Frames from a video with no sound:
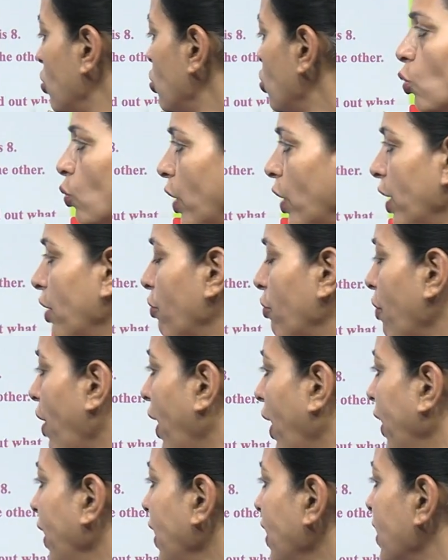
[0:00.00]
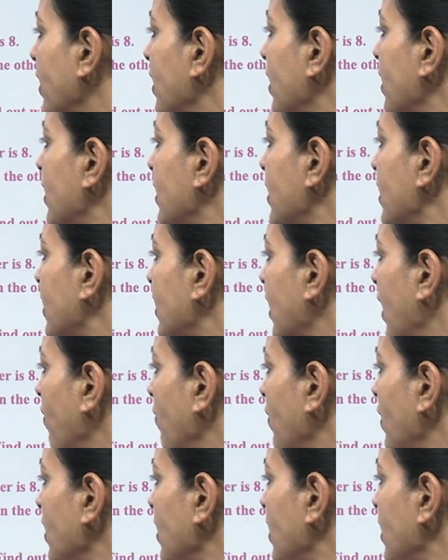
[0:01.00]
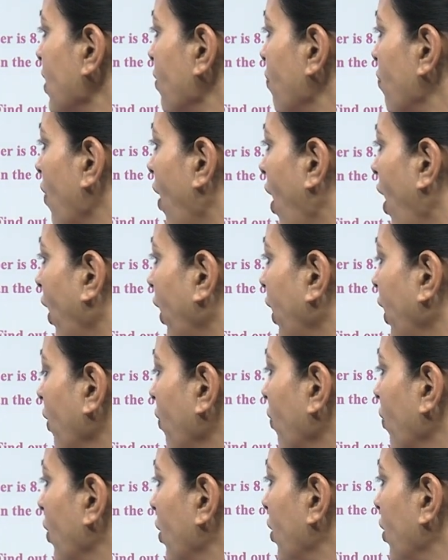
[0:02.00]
So you can write 75,